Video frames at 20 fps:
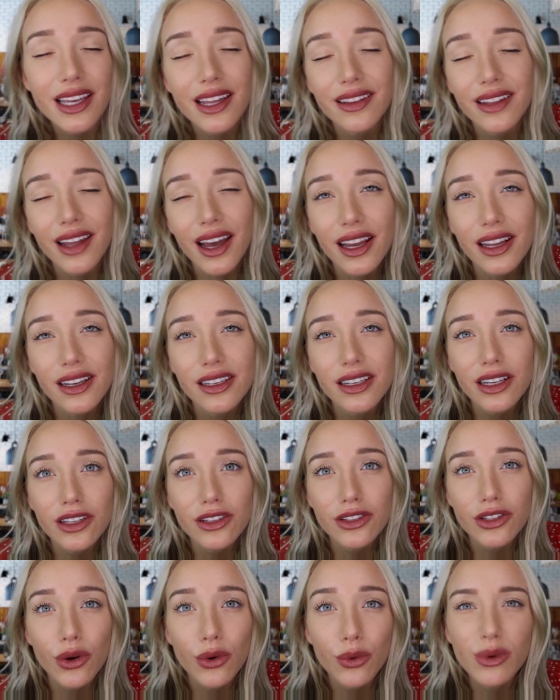like that.
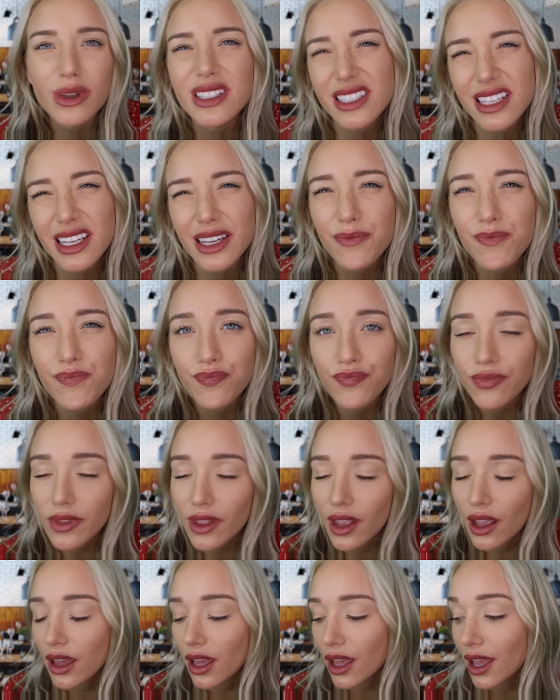So we'll see.
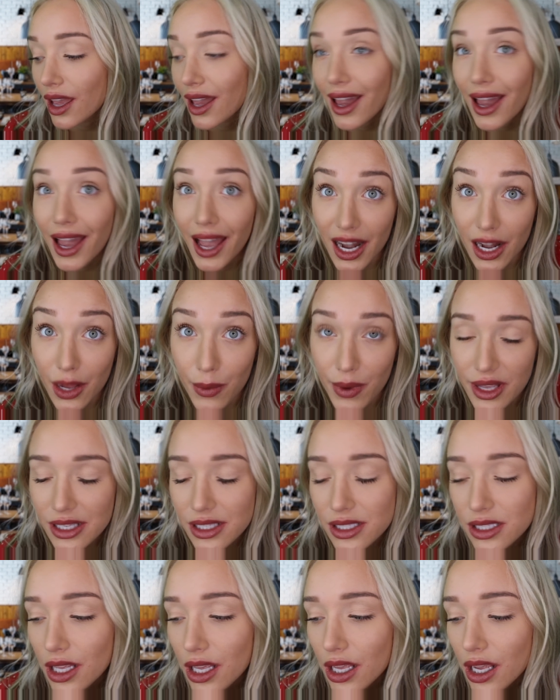
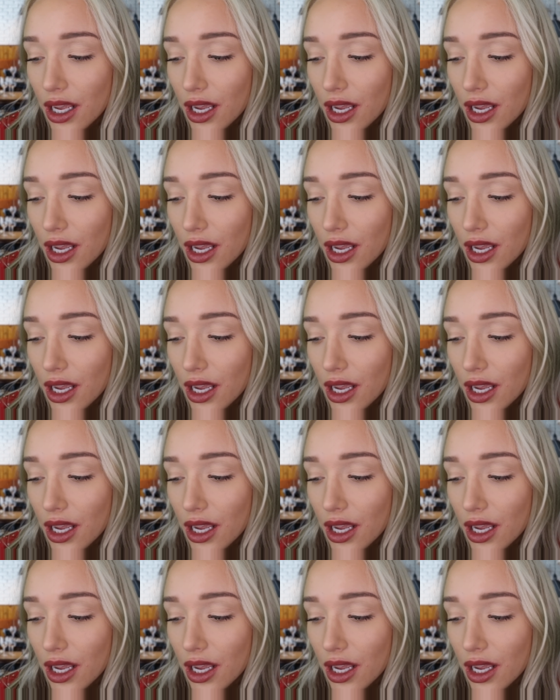Anyways,